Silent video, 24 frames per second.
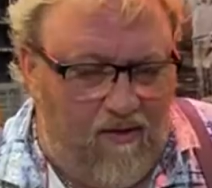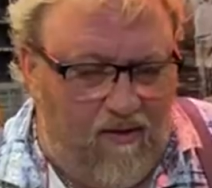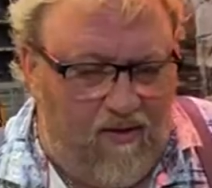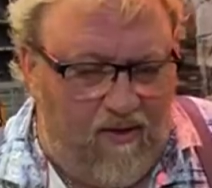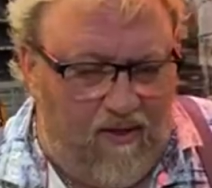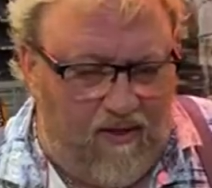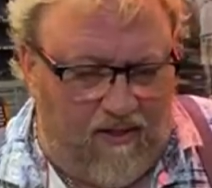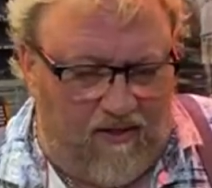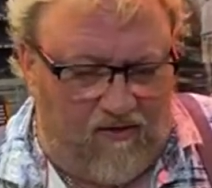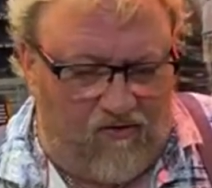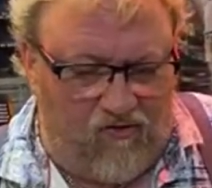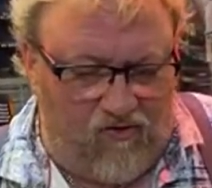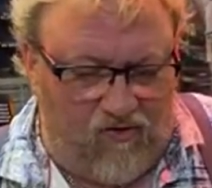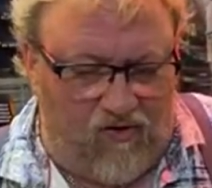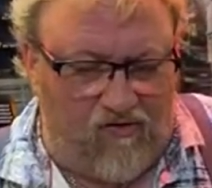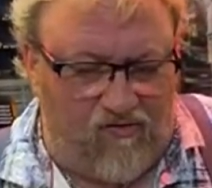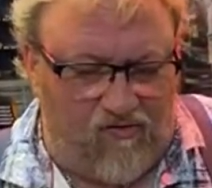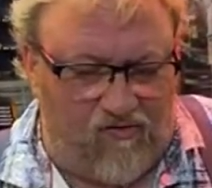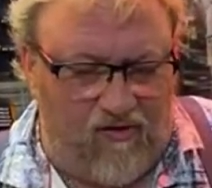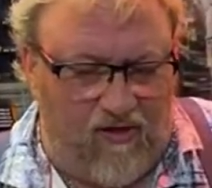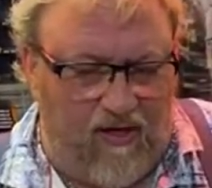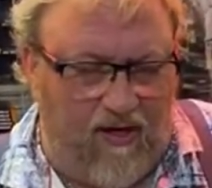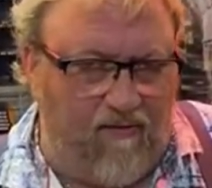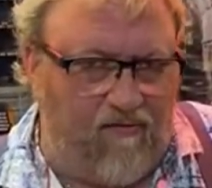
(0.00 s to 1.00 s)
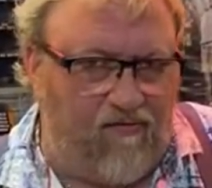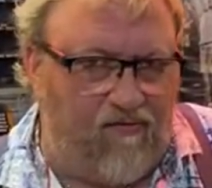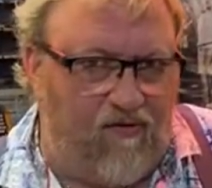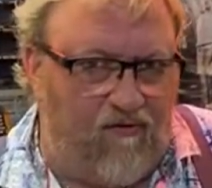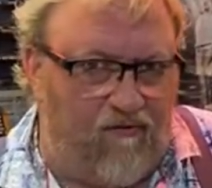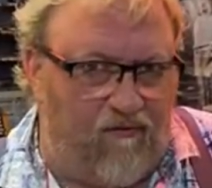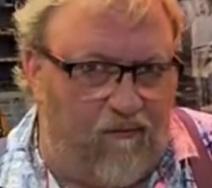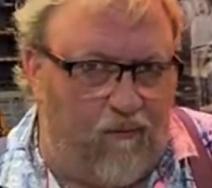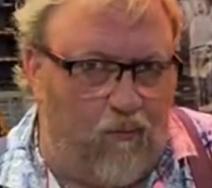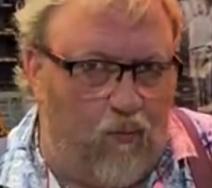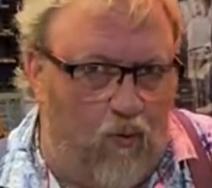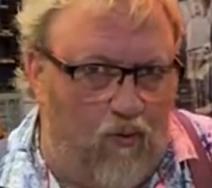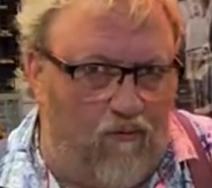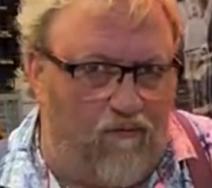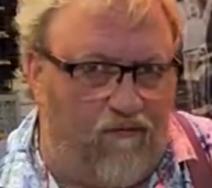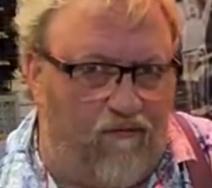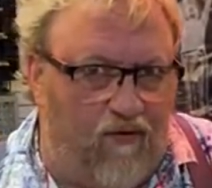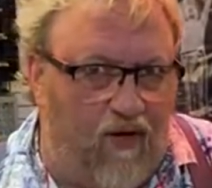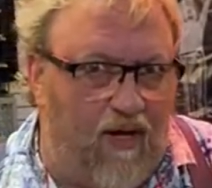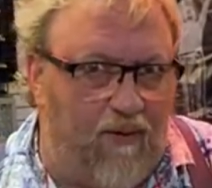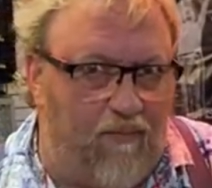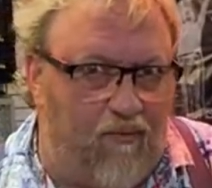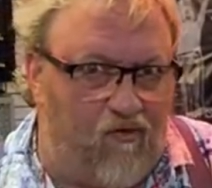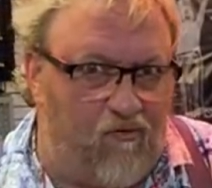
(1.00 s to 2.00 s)
And it just leaves the wood
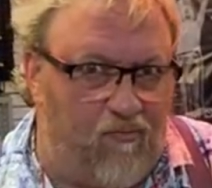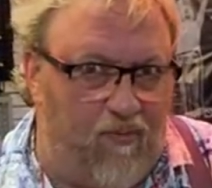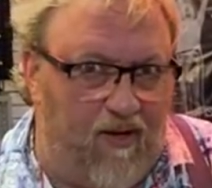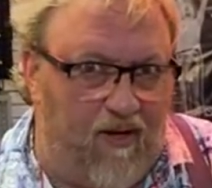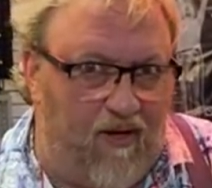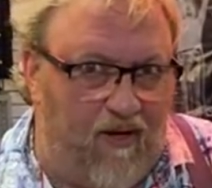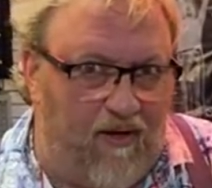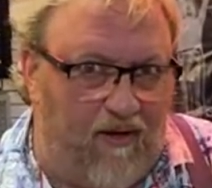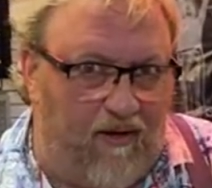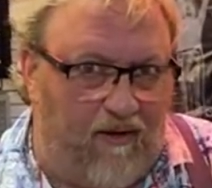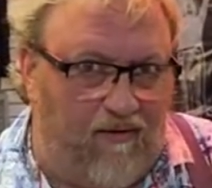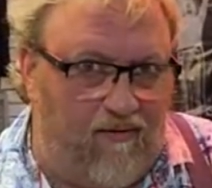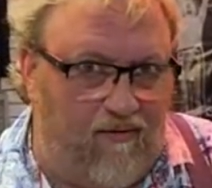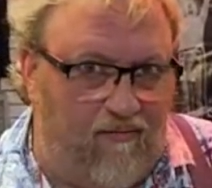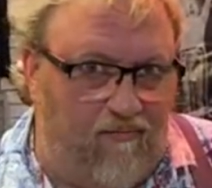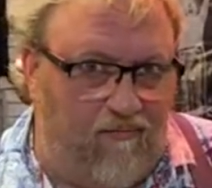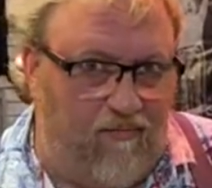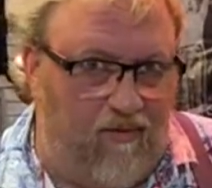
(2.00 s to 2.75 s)
fibers behind.